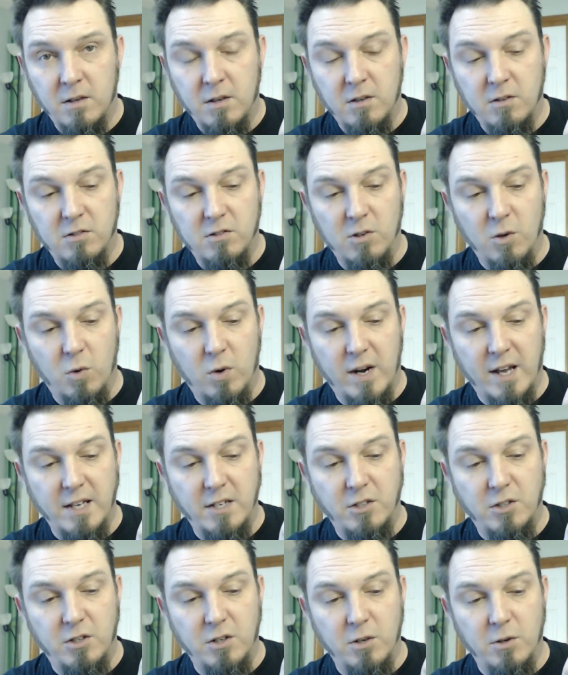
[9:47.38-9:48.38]
So what I
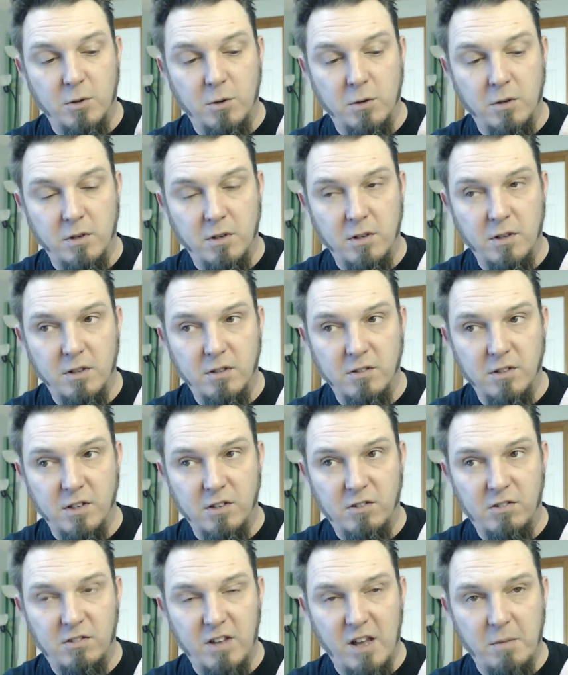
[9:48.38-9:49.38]
do is I
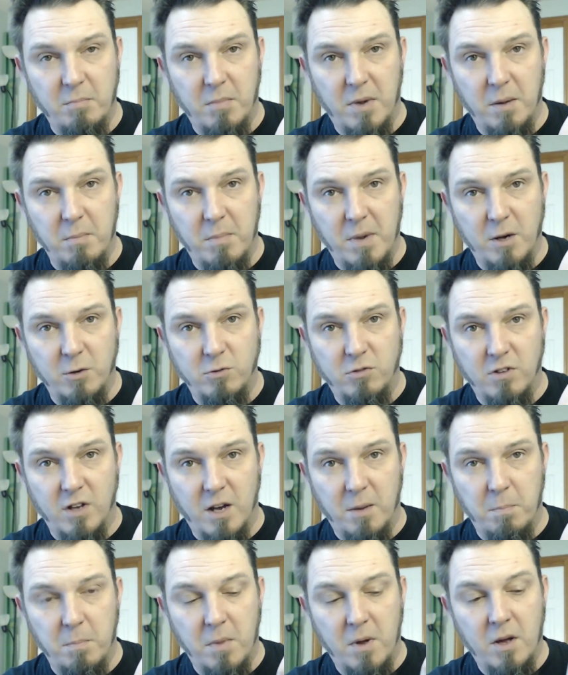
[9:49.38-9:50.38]
set my mouse
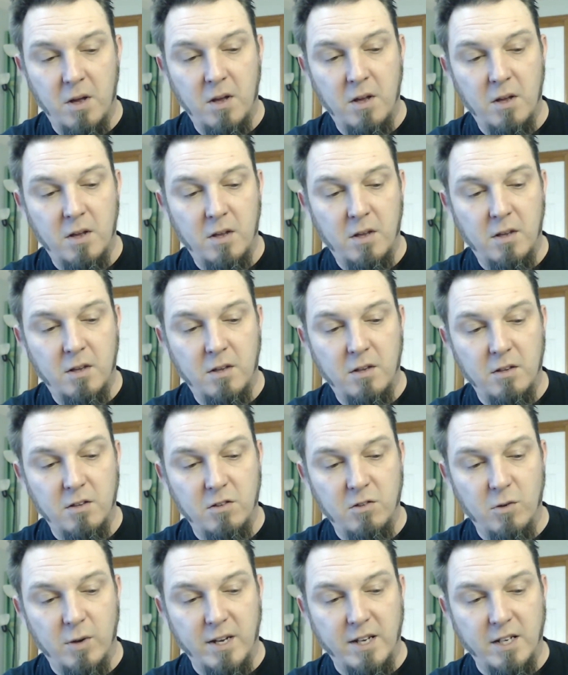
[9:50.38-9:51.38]
up
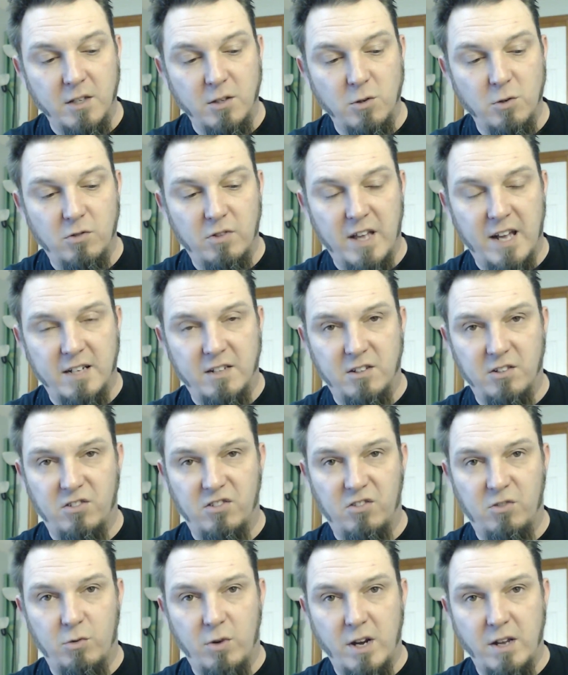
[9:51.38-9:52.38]
so I can use that to
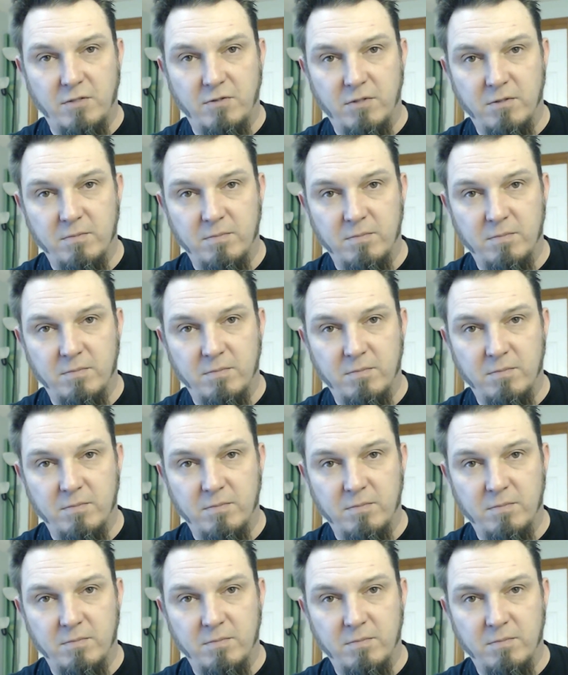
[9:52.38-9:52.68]
strafe.